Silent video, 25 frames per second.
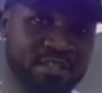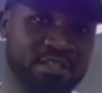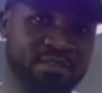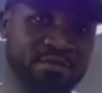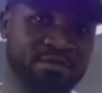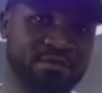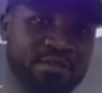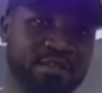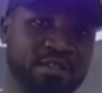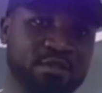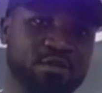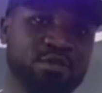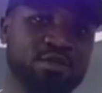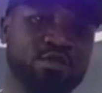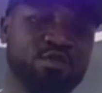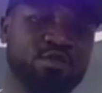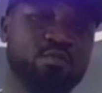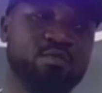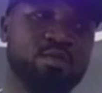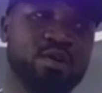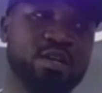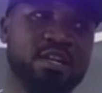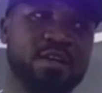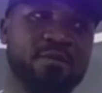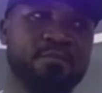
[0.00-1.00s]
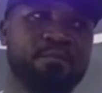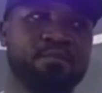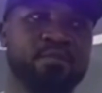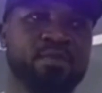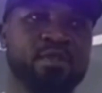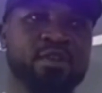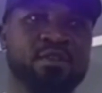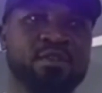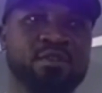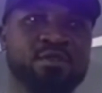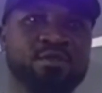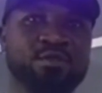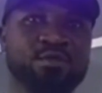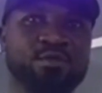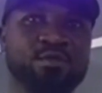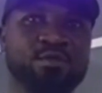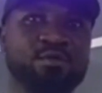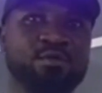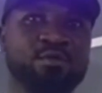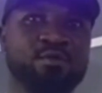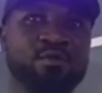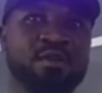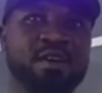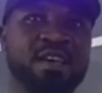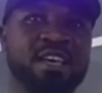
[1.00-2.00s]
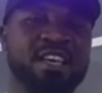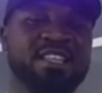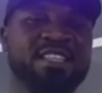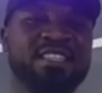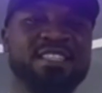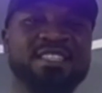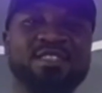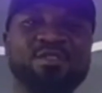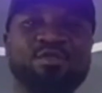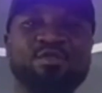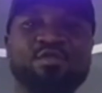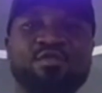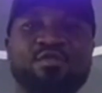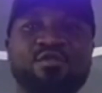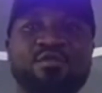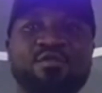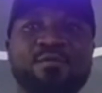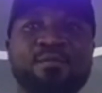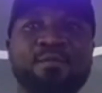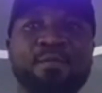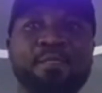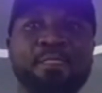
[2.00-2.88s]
effect in your body. So it's not,